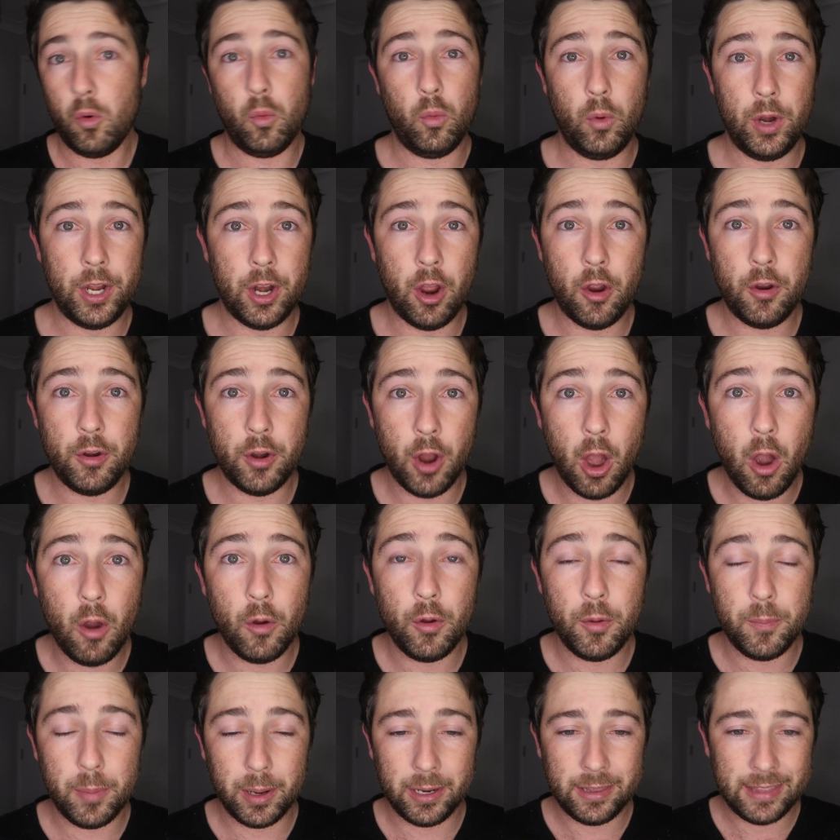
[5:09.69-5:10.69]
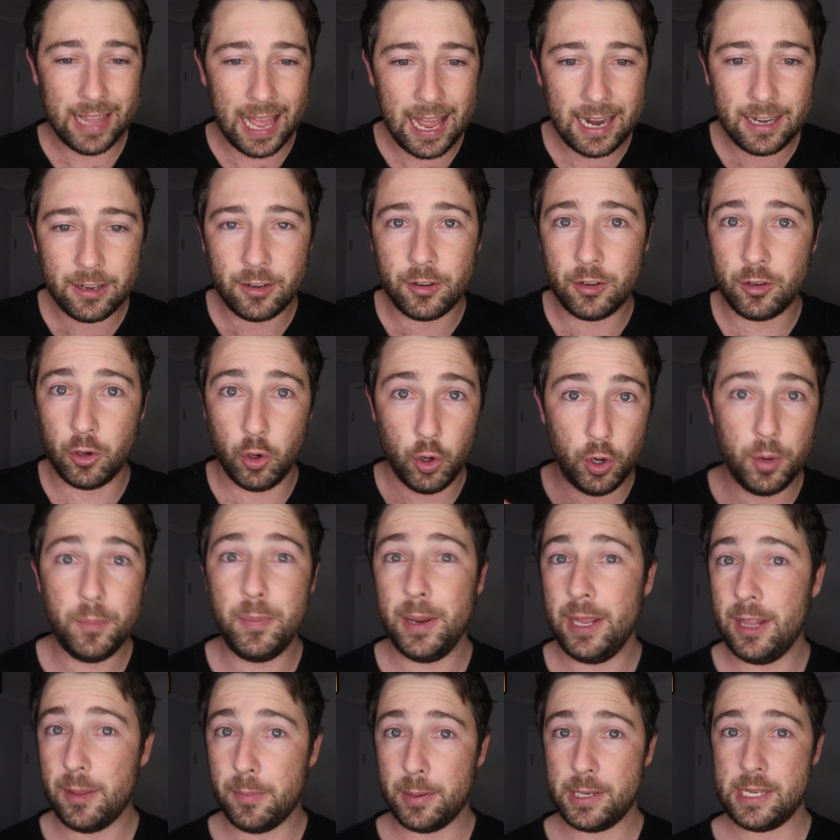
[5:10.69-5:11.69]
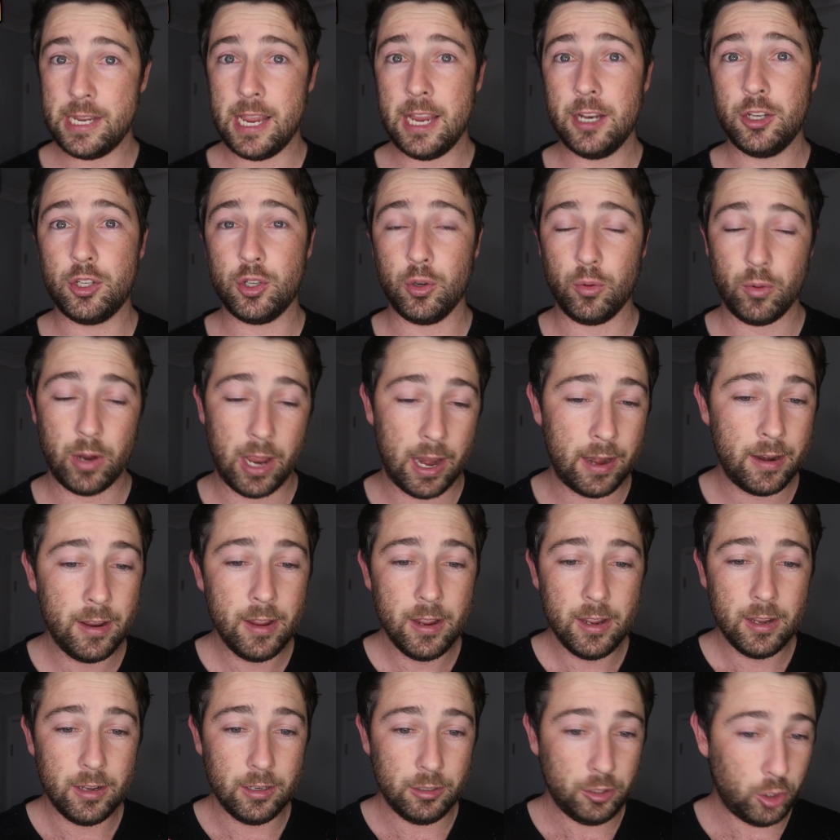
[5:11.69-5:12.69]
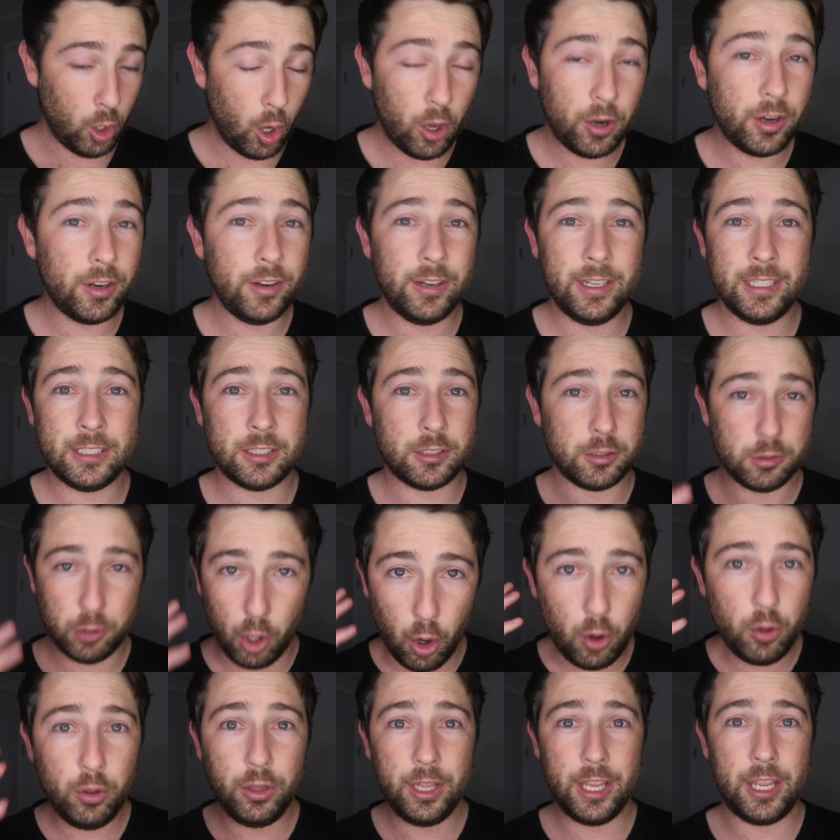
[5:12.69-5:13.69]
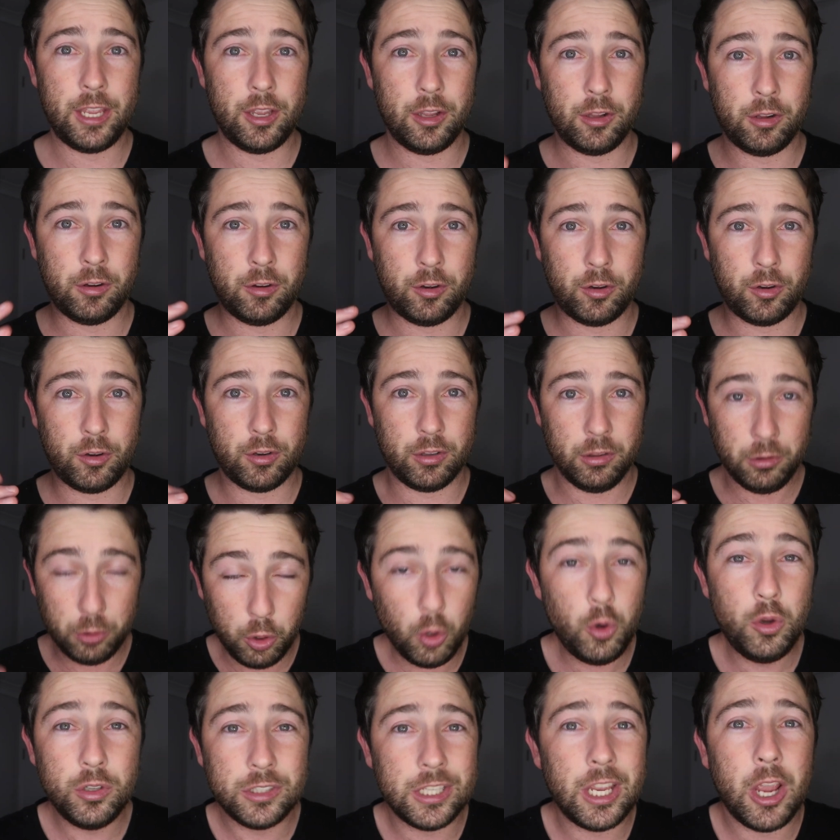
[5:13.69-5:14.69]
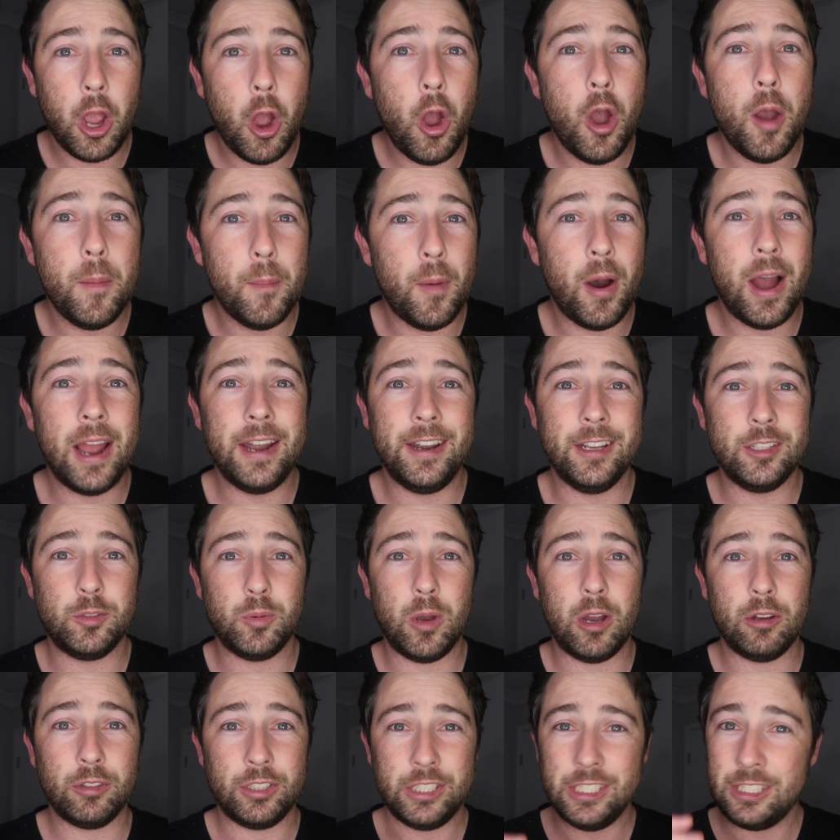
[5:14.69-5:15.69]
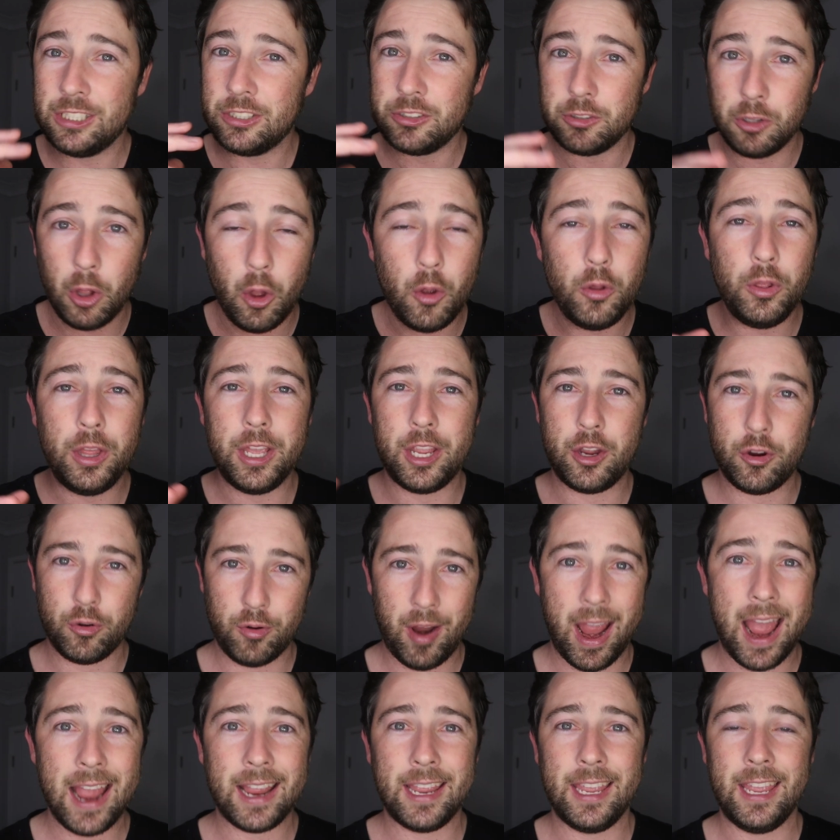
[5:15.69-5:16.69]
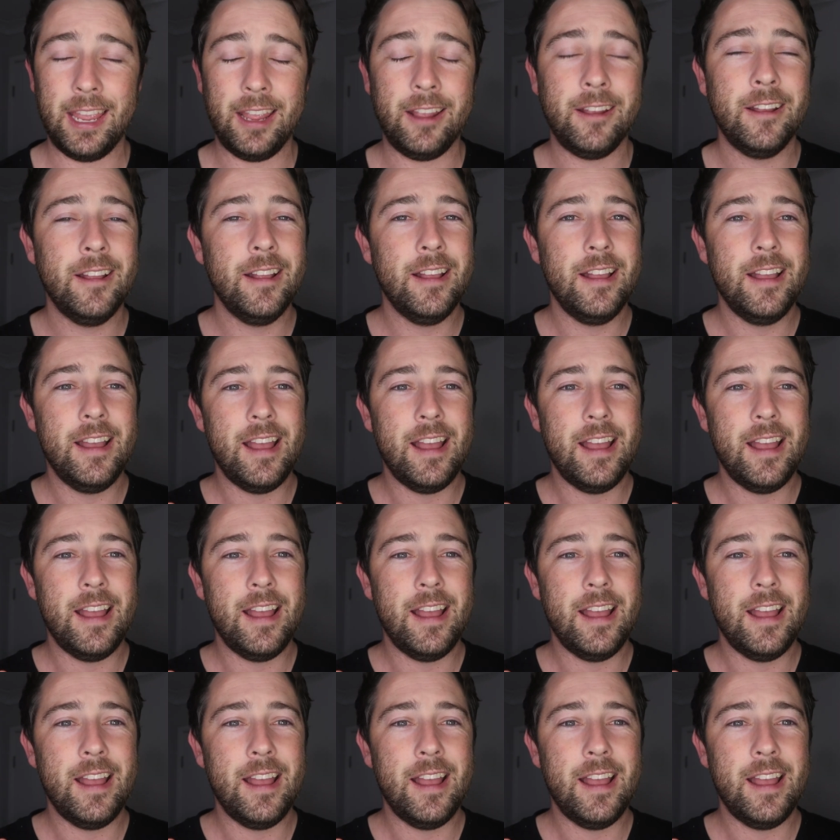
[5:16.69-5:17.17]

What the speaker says: We don't know, but that could be the potential. And Donna is slowly losing her mind as well. She's slowly cracking.